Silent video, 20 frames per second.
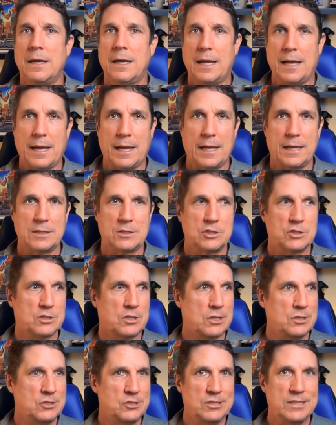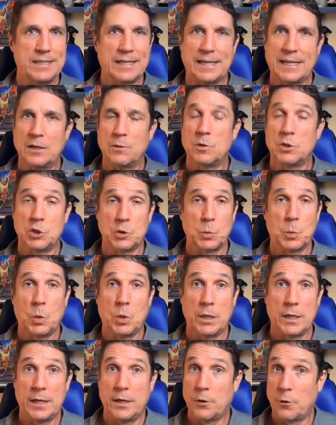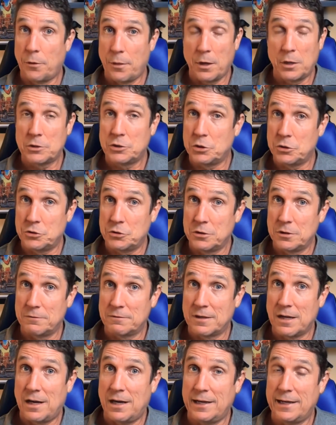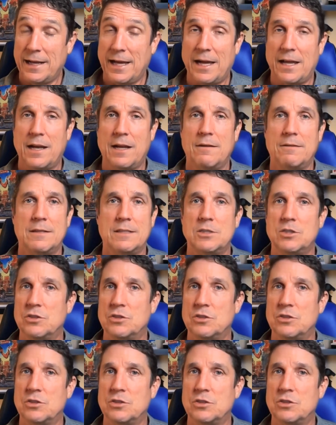and just because you didn't get what you wanted or thought you should have gotten out of it,